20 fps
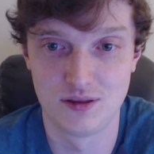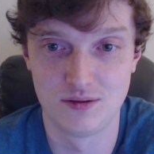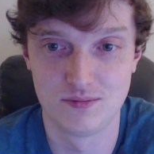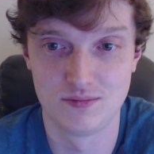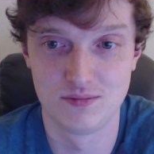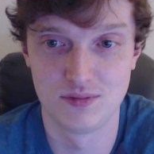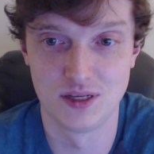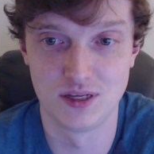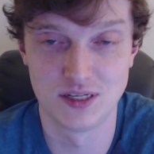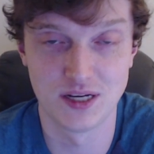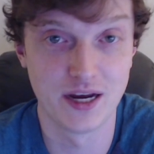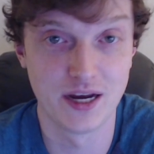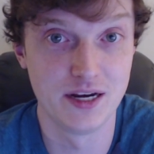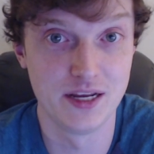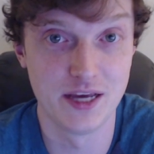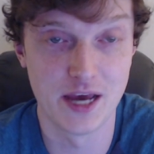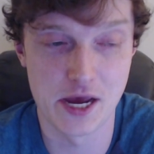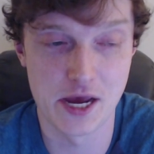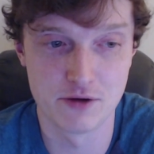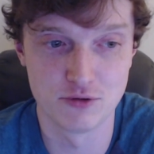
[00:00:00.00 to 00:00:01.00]
the tiny
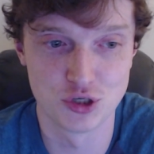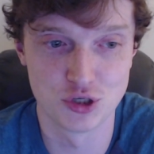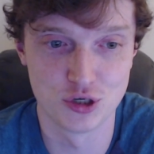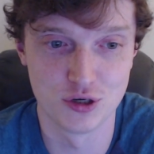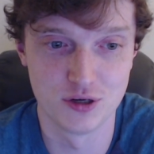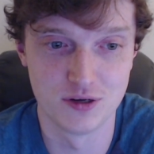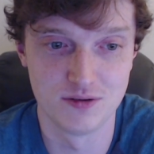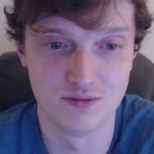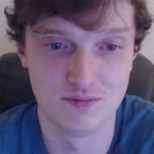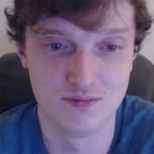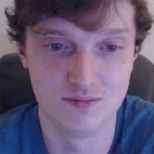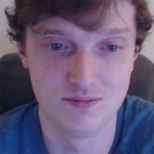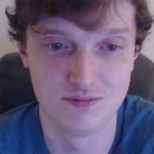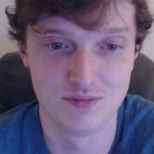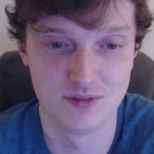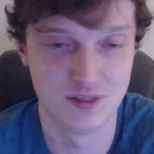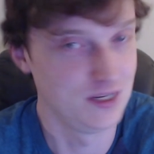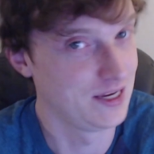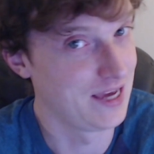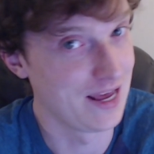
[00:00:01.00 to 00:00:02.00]
Aoshun
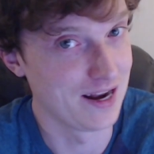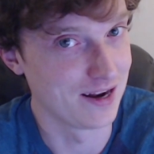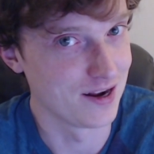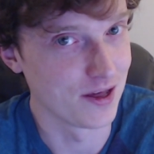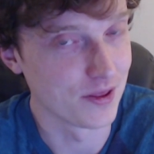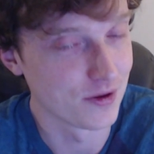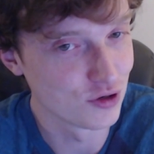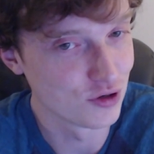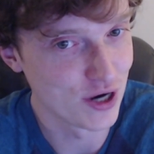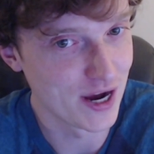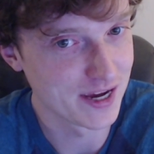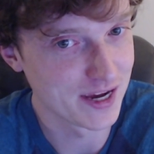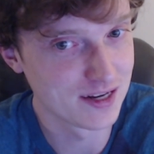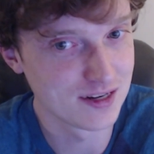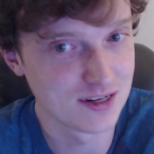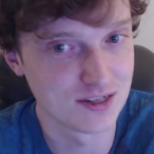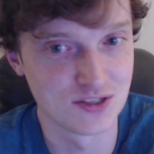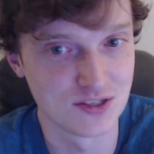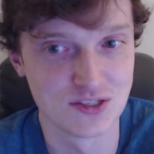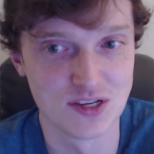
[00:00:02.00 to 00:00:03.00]
to get another dragon,
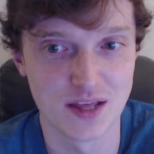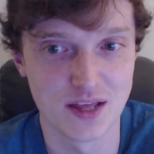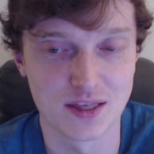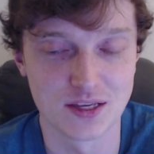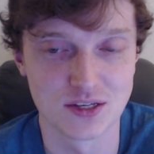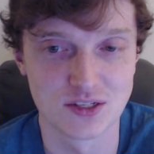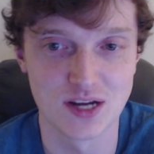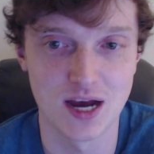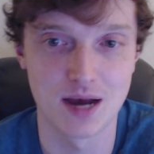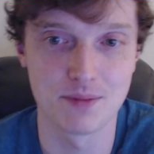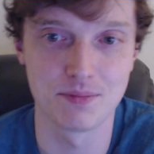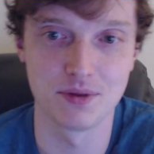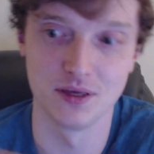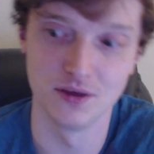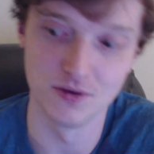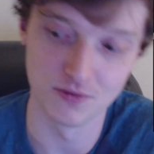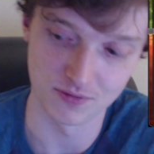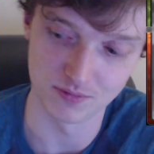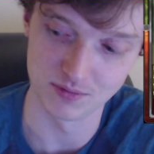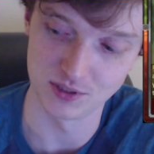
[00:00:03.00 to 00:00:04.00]
because there's nothing stopping you
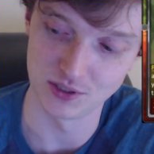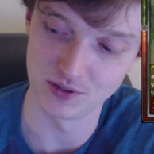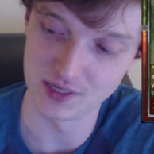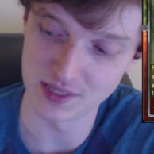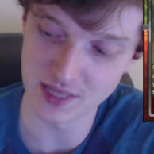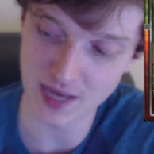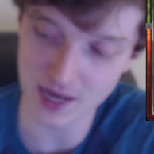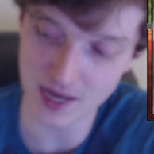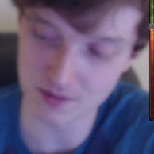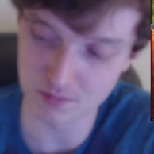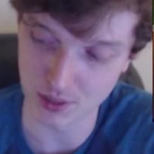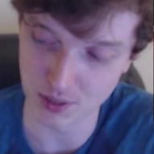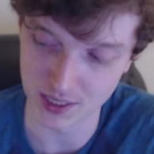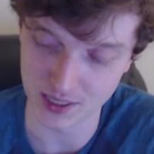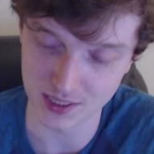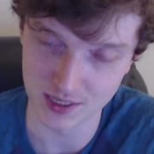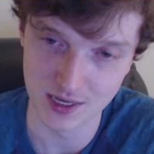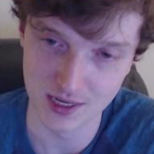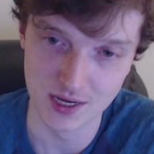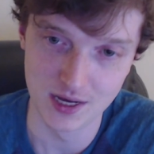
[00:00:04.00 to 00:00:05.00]
from doing that. But
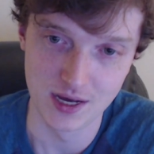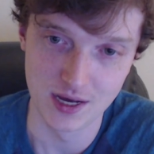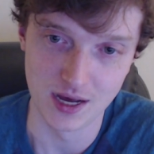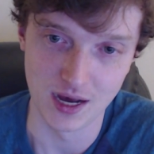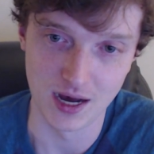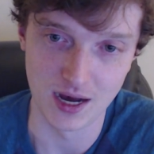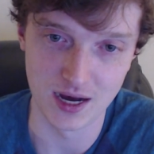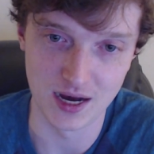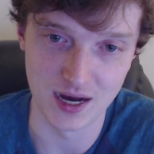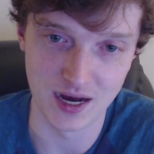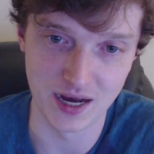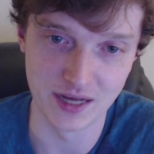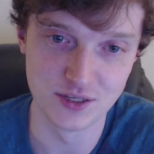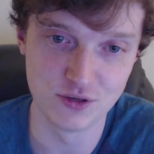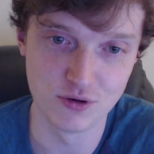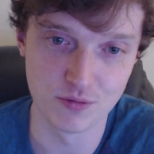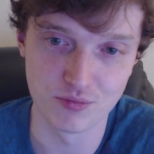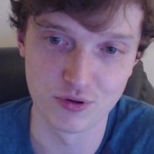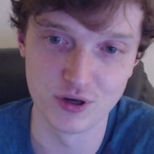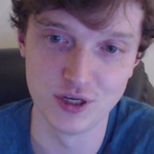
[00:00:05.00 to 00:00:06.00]
I do
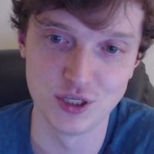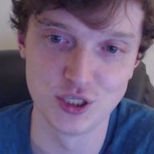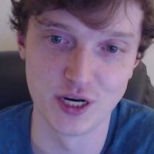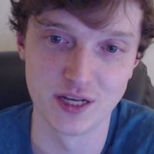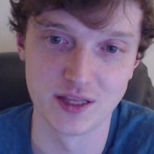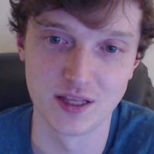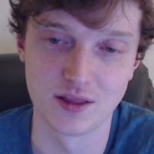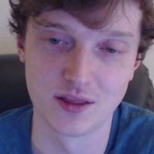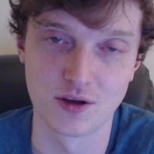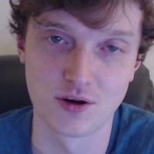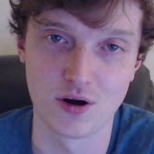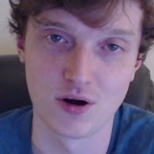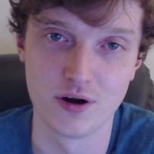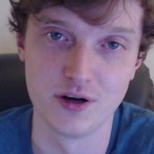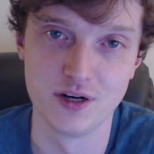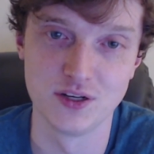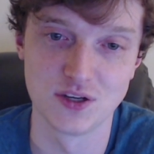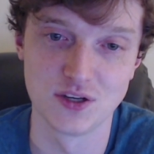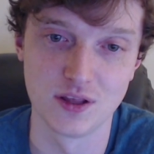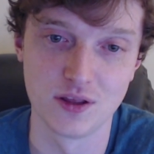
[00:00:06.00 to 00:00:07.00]
appreciate that the card
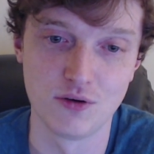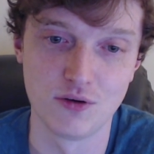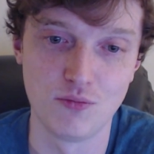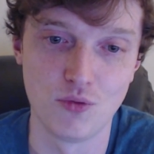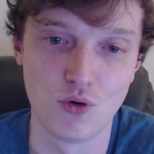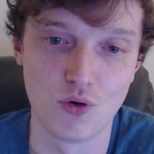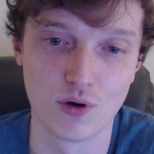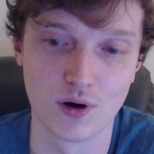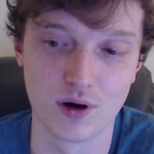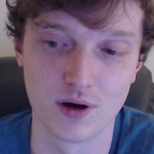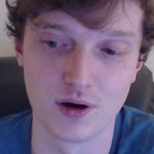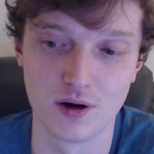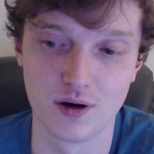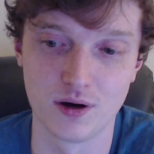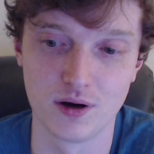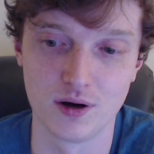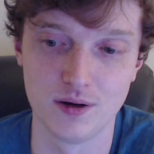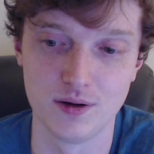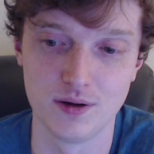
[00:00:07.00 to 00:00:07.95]
is a little more